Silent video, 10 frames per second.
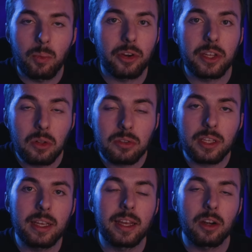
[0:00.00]
We are
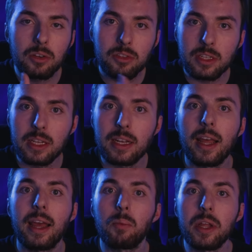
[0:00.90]
guilty in our sin,
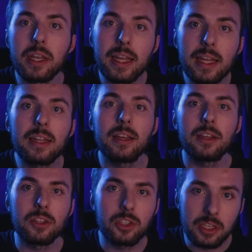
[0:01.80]
and we need
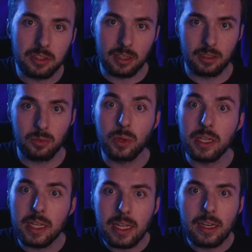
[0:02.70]
Jesus. We
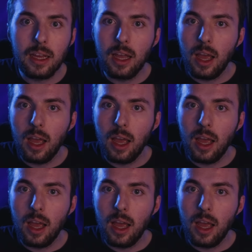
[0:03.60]
need